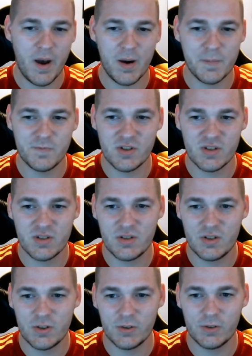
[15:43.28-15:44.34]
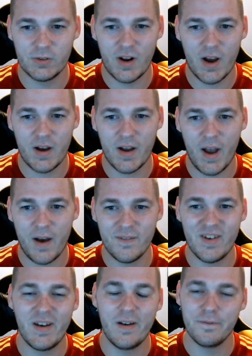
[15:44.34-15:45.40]
just to not have
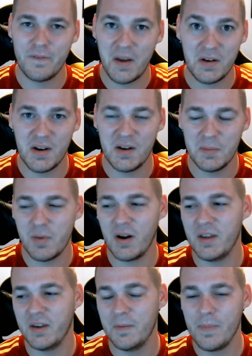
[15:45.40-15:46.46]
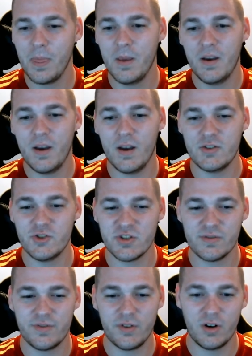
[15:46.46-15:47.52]
it offend anybody and
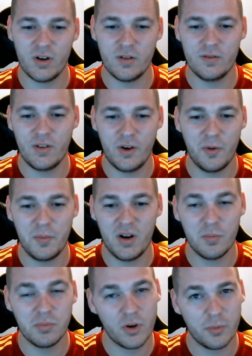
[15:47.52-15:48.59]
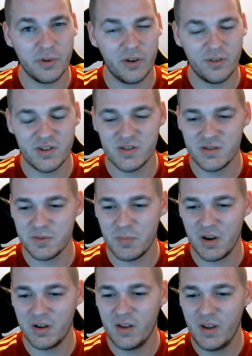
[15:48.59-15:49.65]
just for, you know, being appropriate reasons.
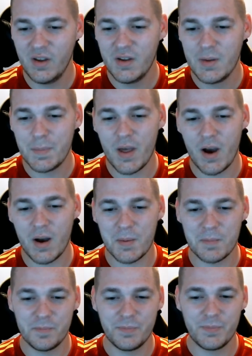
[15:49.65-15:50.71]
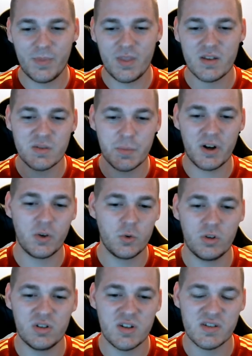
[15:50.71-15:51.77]
But that's pretty
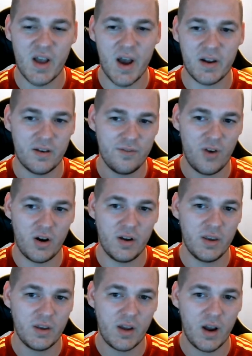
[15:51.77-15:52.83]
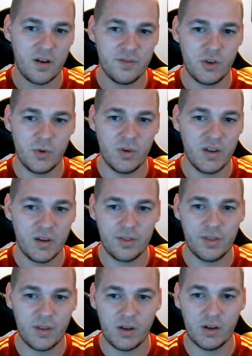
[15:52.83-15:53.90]
cool. It does add a very kind of unique
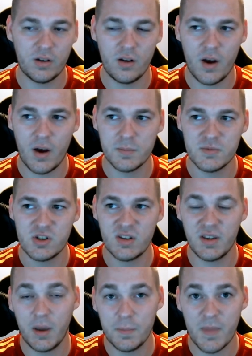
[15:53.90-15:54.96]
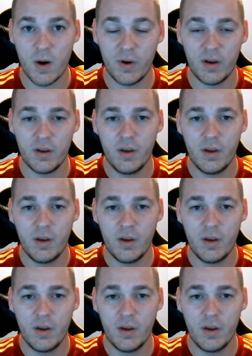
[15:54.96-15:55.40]
thing to the game that way.